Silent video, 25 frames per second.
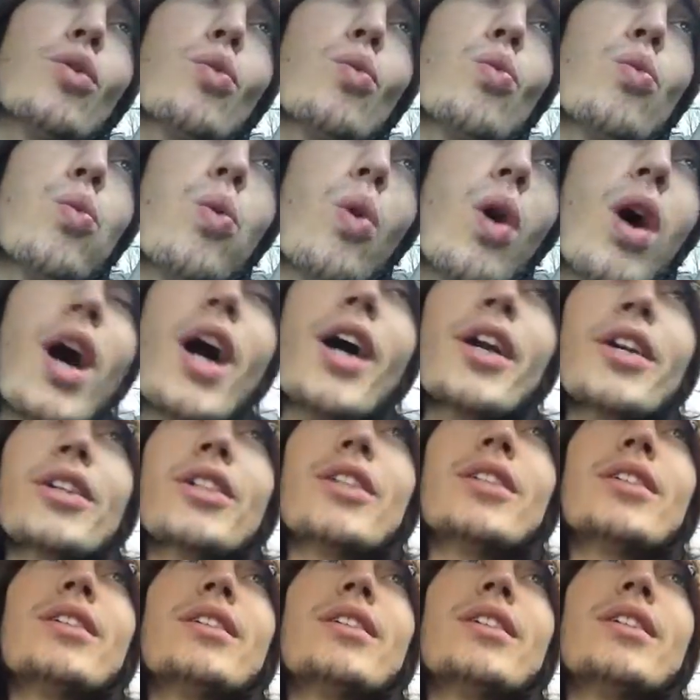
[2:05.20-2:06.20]
the
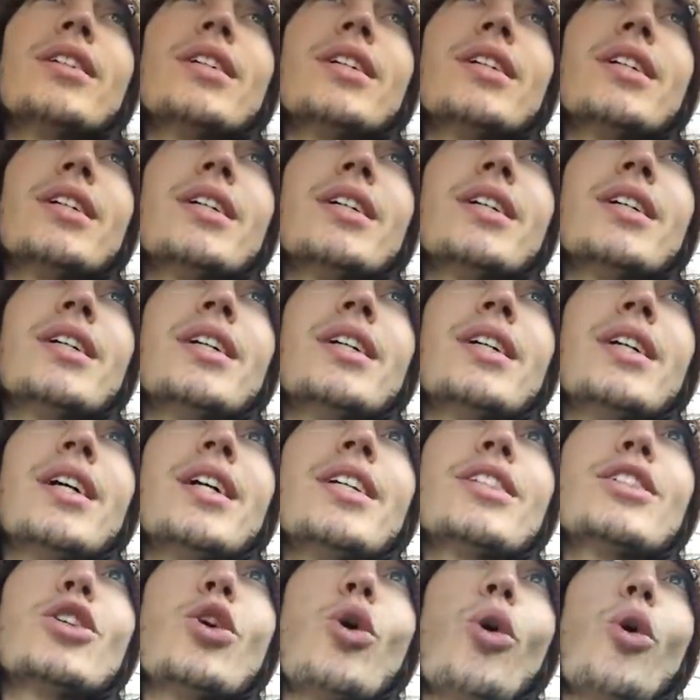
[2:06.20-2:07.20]
water
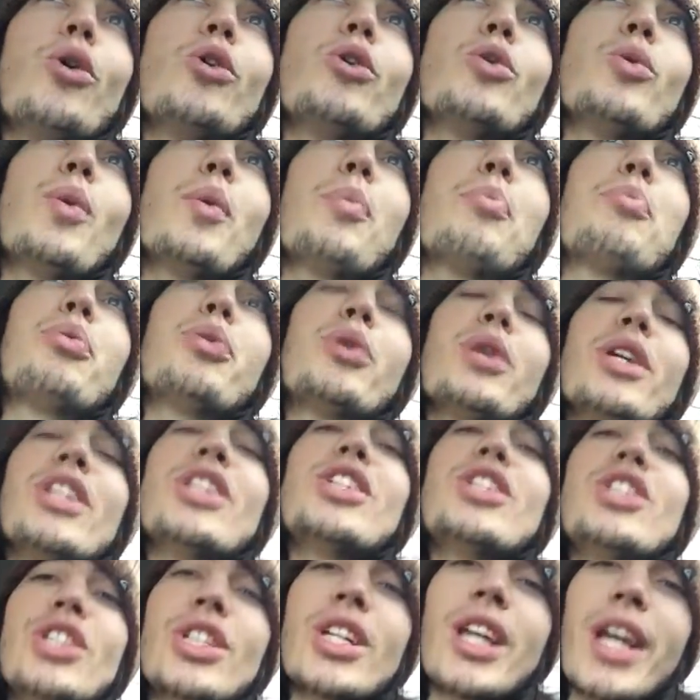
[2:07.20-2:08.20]
is going to
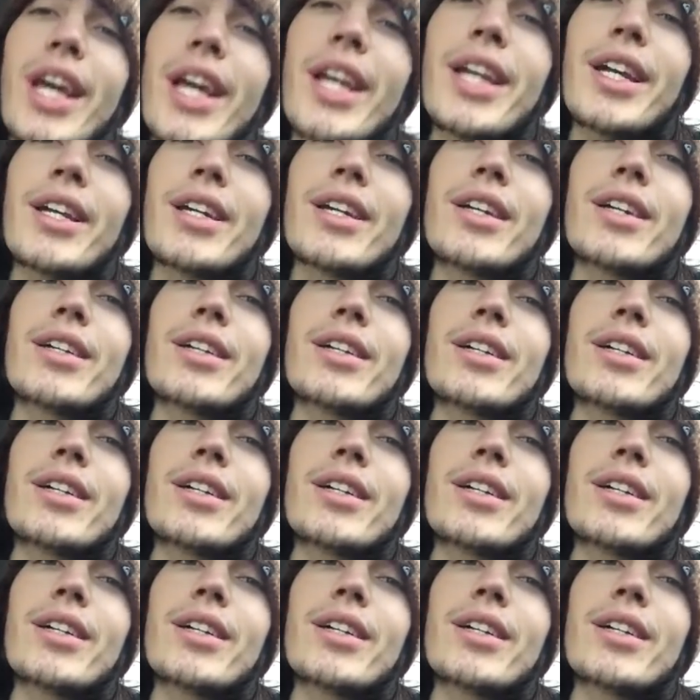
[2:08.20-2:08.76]
appreciate